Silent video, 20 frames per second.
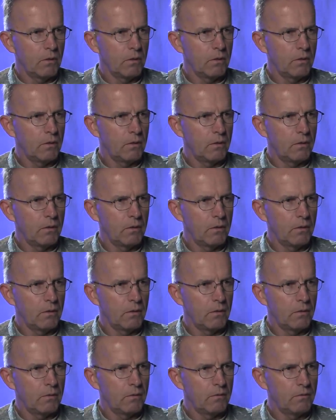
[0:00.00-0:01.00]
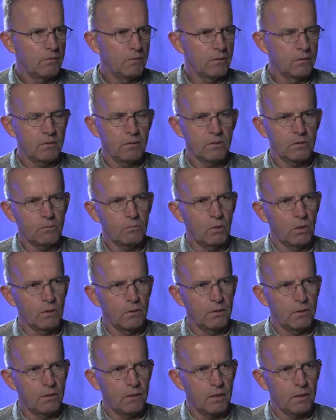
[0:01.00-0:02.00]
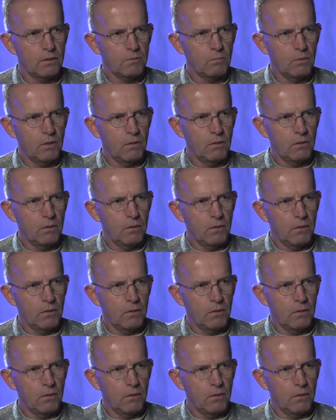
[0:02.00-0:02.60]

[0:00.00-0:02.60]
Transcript: and uh, just a small detachment.